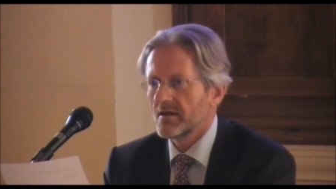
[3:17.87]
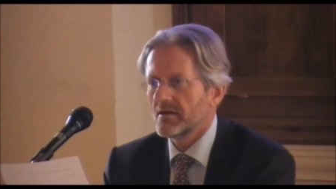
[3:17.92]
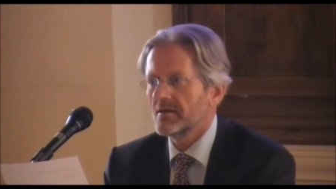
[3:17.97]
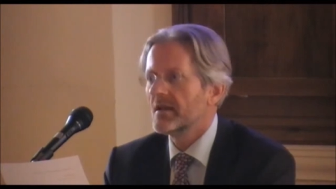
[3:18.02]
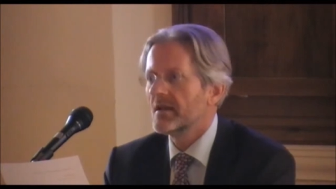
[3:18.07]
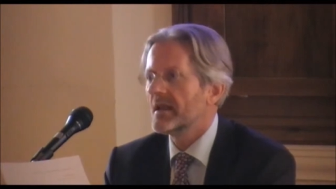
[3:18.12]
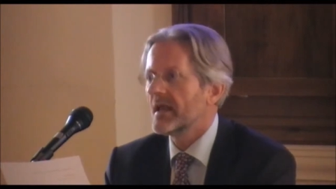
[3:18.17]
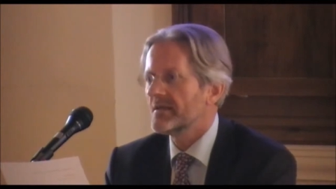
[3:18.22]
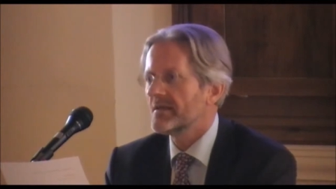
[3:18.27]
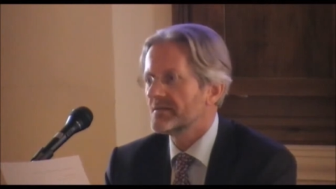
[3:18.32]
in
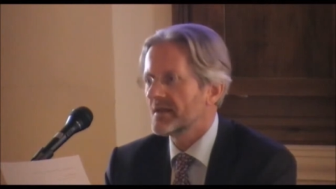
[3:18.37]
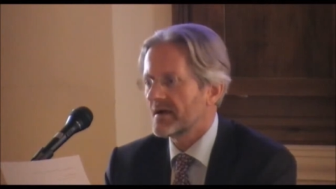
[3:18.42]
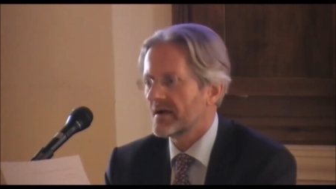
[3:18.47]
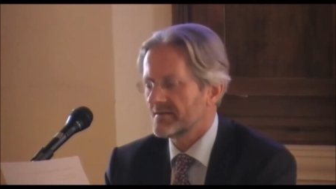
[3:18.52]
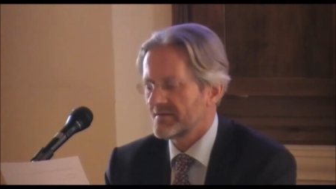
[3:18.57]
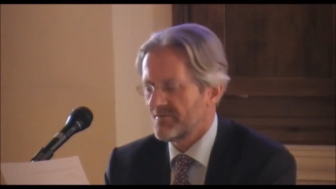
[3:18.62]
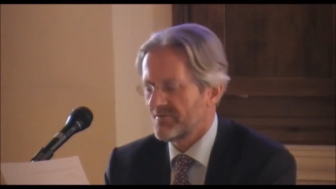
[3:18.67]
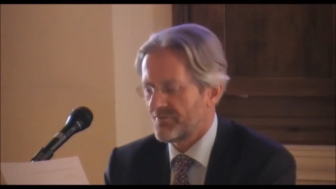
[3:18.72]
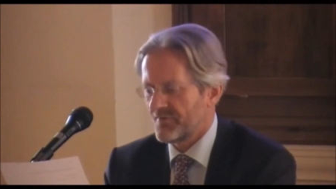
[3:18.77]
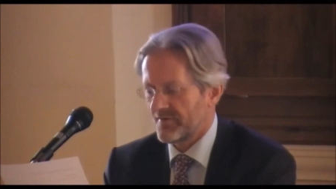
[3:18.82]
the late
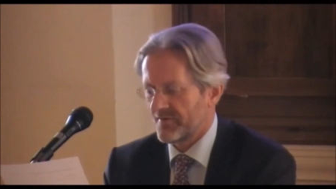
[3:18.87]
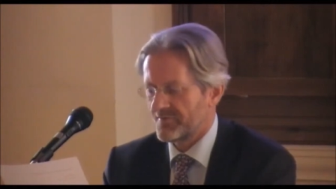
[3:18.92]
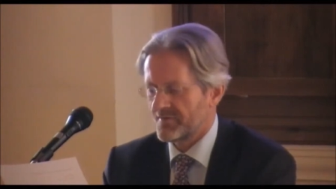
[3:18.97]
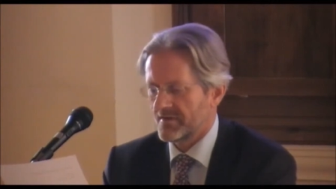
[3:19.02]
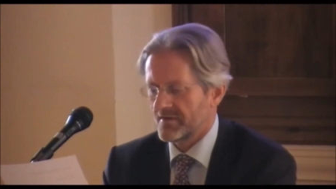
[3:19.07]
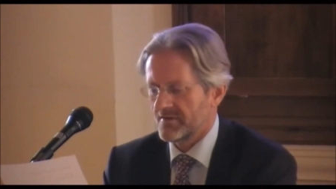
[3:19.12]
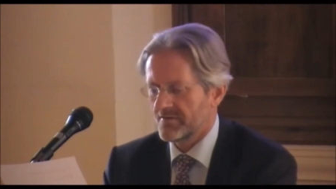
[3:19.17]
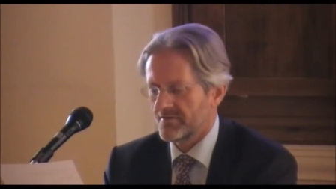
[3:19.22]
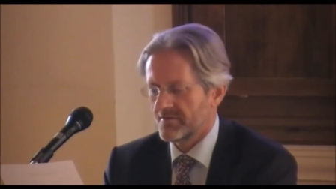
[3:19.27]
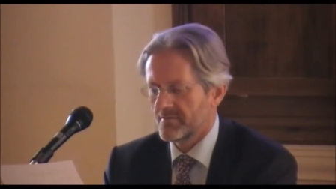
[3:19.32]

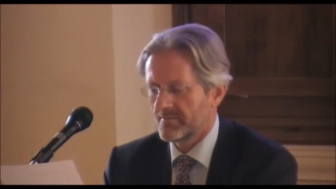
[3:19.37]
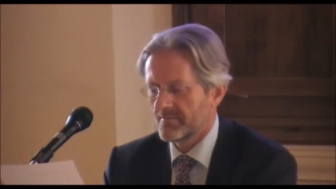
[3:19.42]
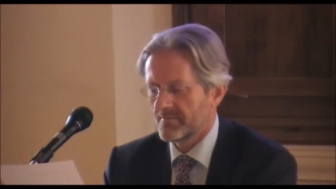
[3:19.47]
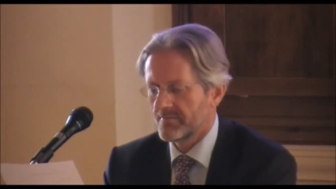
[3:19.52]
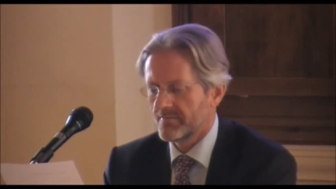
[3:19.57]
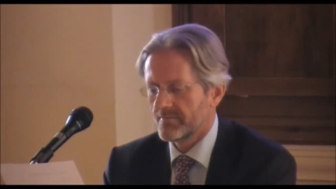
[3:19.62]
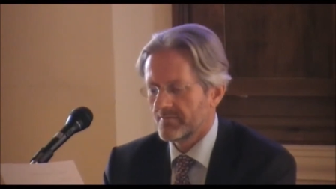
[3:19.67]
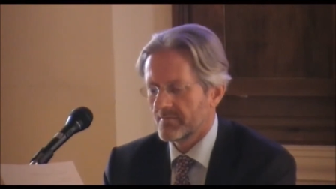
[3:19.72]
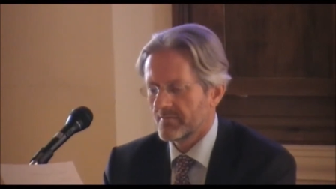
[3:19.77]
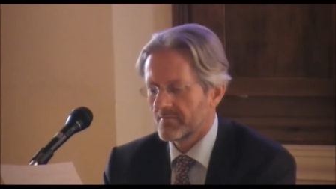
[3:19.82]
1950s,
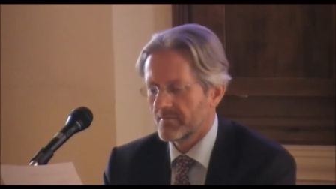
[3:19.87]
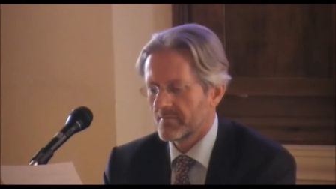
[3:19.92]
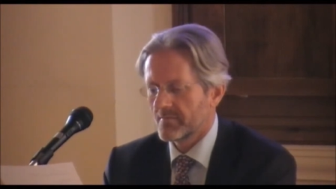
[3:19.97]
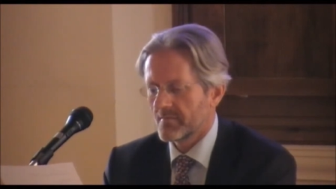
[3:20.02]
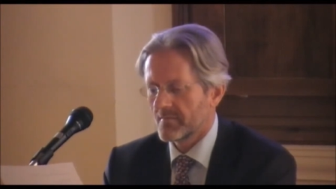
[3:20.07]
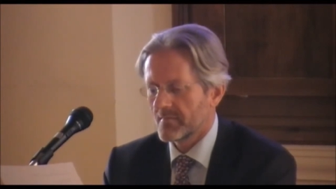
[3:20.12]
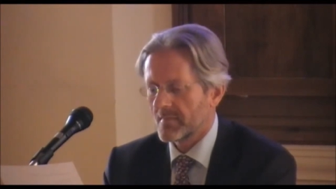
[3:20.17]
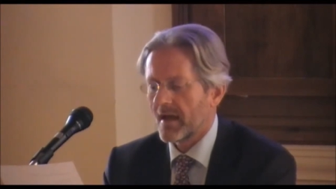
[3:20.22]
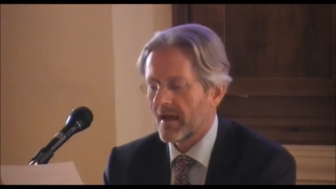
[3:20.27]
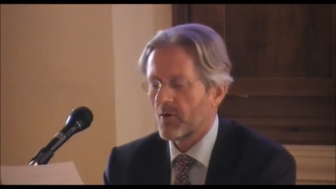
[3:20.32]

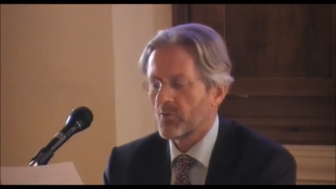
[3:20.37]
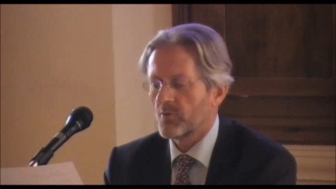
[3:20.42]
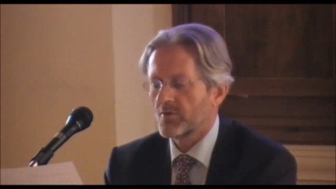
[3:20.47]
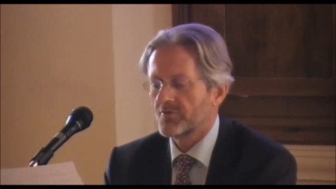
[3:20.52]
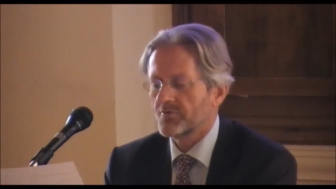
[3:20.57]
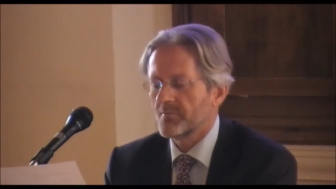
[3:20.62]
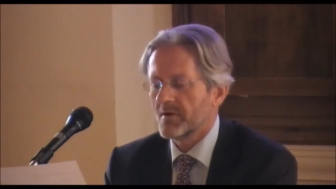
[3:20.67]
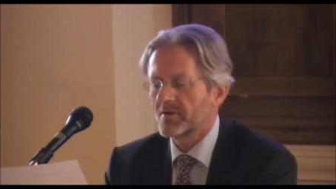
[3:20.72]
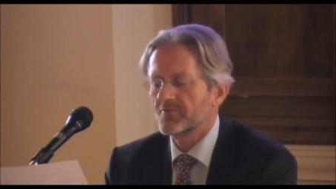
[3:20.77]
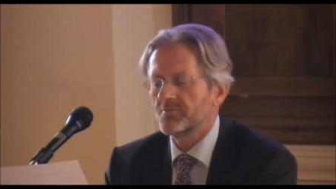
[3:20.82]
now
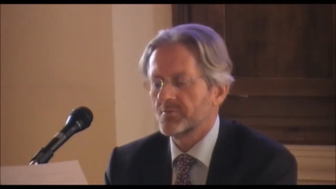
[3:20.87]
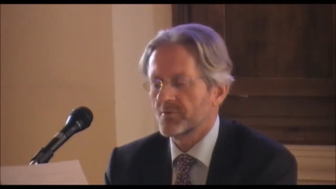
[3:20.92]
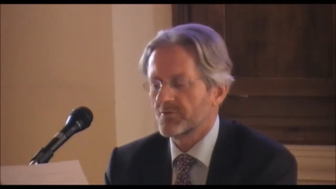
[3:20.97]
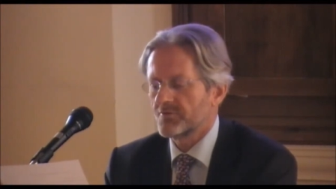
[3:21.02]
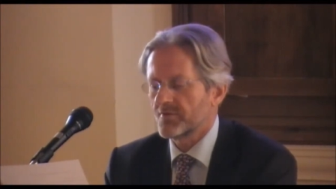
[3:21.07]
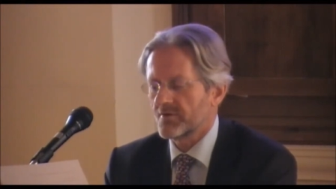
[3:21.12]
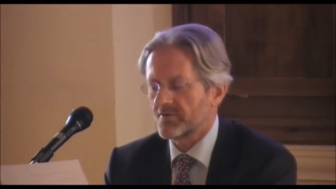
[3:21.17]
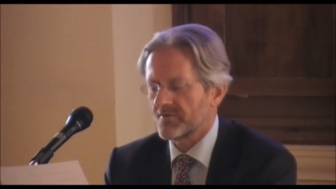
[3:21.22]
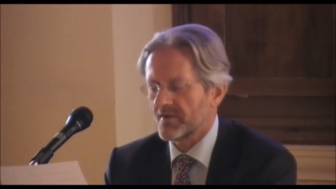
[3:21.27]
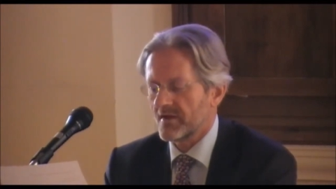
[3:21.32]
with much more
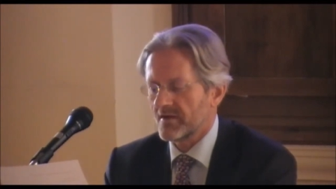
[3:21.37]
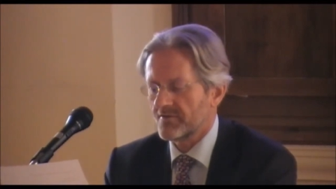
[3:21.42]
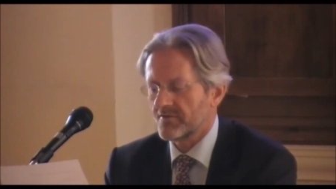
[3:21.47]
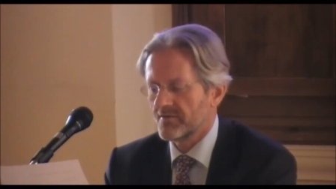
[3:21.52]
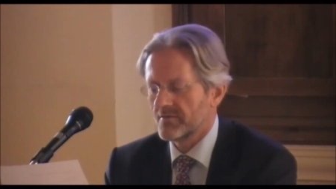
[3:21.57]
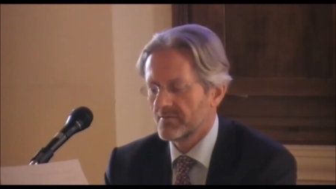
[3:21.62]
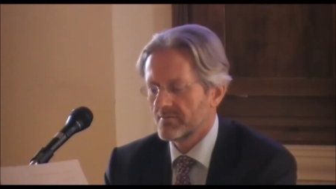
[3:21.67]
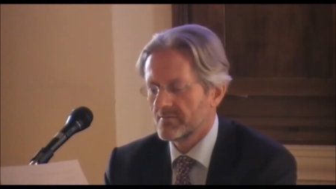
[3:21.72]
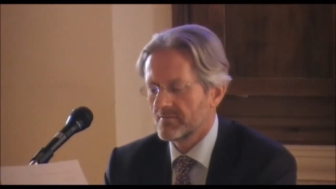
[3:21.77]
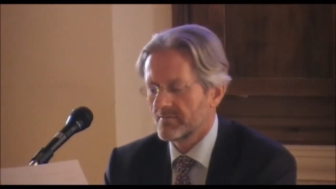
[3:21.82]

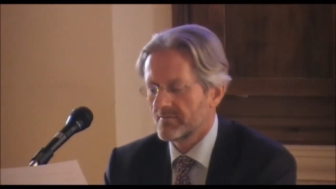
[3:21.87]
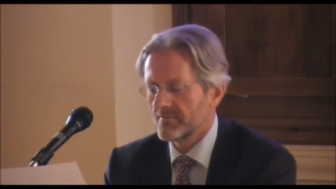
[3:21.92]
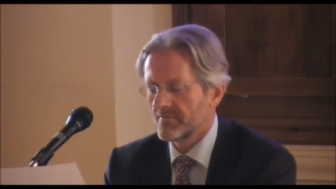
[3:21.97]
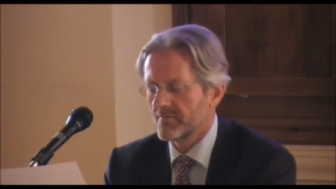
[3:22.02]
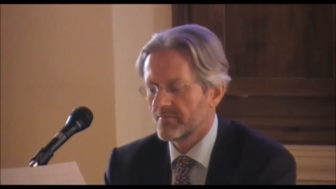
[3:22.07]
success.